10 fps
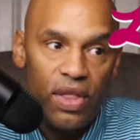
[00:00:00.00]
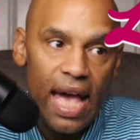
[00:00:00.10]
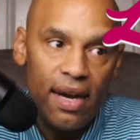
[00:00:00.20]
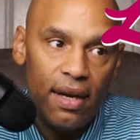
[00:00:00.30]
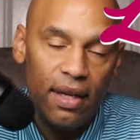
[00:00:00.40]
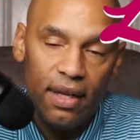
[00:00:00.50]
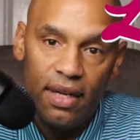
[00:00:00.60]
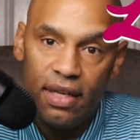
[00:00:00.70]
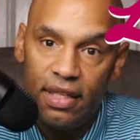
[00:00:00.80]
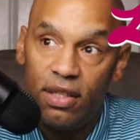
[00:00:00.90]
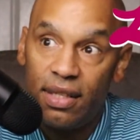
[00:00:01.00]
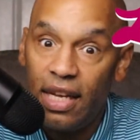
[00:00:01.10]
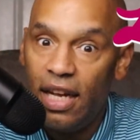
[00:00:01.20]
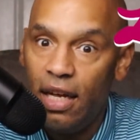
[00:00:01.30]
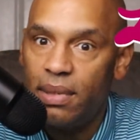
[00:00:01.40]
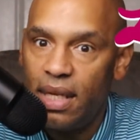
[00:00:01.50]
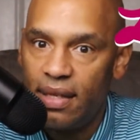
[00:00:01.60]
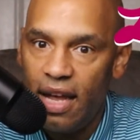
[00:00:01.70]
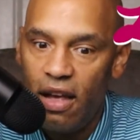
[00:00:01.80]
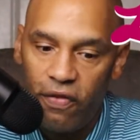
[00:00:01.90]
that seems
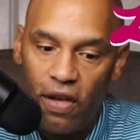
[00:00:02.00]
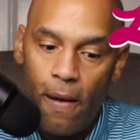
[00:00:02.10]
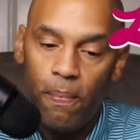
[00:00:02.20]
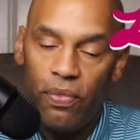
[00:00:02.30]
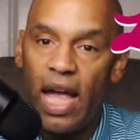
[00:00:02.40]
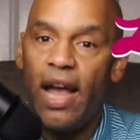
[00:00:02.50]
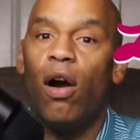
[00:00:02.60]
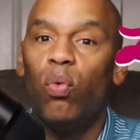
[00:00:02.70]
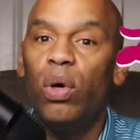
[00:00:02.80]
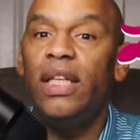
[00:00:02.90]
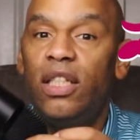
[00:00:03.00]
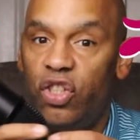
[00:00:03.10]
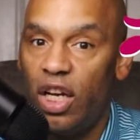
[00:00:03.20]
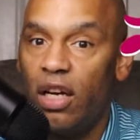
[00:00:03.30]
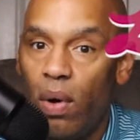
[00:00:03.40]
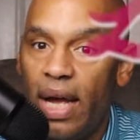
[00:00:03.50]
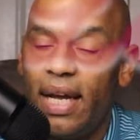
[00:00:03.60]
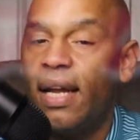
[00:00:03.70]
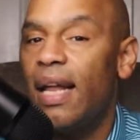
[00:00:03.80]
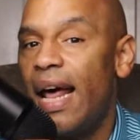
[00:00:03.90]
as if they are really
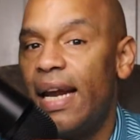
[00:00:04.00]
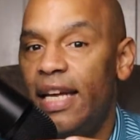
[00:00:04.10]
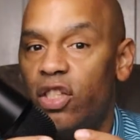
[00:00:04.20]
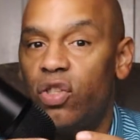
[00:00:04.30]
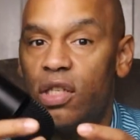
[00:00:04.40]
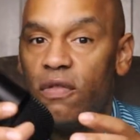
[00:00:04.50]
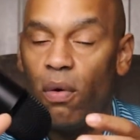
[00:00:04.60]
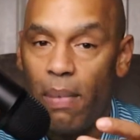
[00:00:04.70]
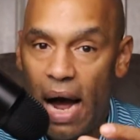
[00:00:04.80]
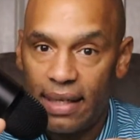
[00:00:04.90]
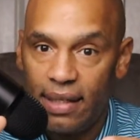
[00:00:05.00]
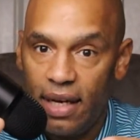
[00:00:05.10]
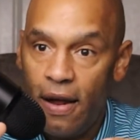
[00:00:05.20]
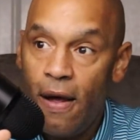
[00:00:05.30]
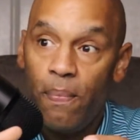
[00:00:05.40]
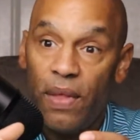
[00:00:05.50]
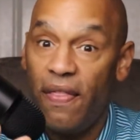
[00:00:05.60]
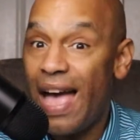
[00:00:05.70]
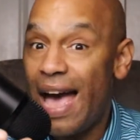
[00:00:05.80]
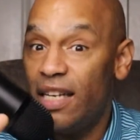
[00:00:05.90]
generating a lot of interest for boxing,
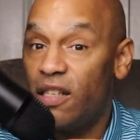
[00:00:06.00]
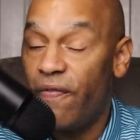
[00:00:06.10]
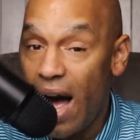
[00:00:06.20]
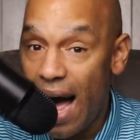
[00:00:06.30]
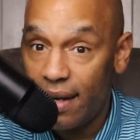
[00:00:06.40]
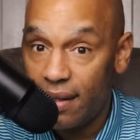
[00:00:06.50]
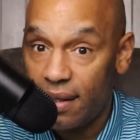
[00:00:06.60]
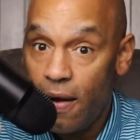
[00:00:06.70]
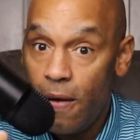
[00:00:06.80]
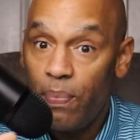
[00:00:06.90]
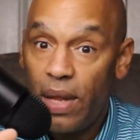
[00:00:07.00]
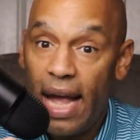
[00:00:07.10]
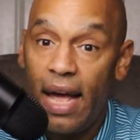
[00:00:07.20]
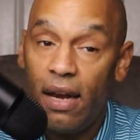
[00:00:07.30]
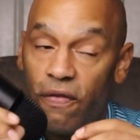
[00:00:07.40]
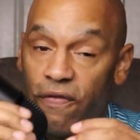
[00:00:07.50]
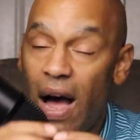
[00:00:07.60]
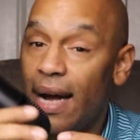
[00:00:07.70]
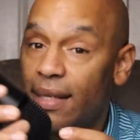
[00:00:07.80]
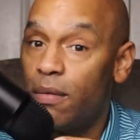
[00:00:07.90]
and that is Fox. and
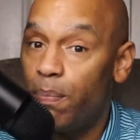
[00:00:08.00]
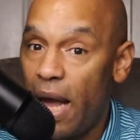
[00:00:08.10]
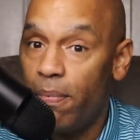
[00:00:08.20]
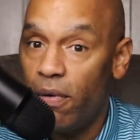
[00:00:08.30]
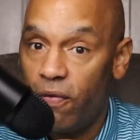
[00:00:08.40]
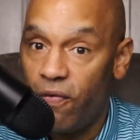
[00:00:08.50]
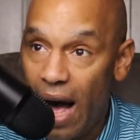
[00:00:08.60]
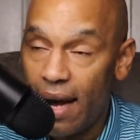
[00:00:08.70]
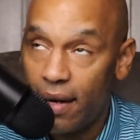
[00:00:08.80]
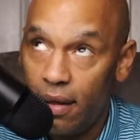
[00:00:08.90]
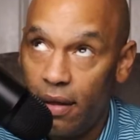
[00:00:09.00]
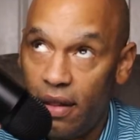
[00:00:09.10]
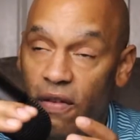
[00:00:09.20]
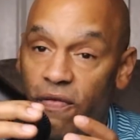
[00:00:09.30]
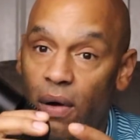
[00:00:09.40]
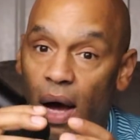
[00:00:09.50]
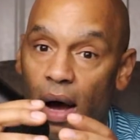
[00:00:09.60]
Fox paper, Fox, the